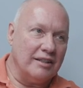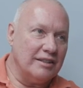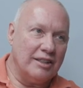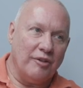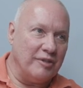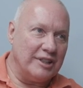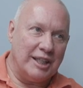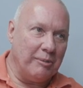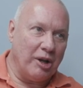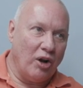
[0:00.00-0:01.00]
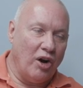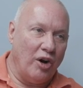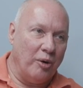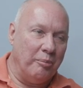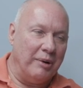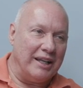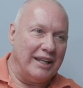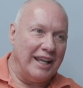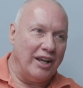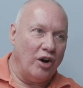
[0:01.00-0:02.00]
self-esteem at all,
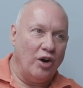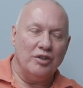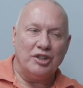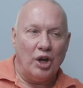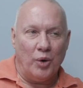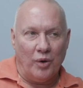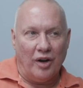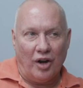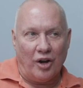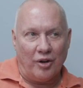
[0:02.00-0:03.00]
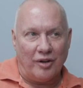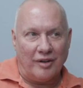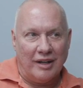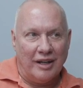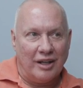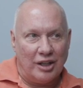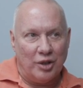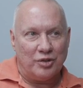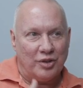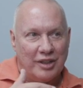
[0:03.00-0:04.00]
but they also are
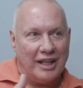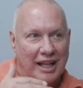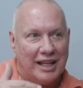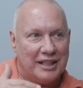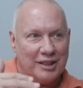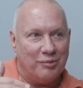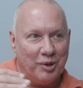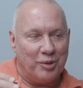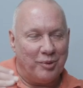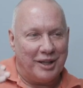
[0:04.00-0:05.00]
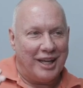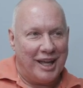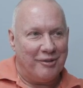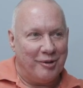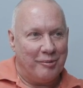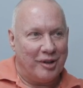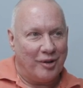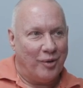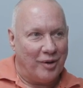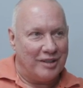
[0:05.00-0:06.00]
closer to that lesson 128 from the
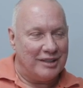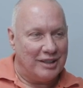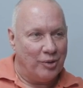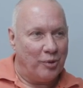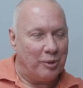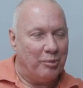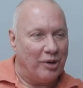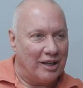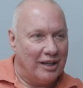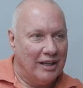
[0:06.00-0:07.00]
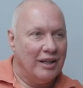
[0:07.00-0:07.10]
course, the workbook.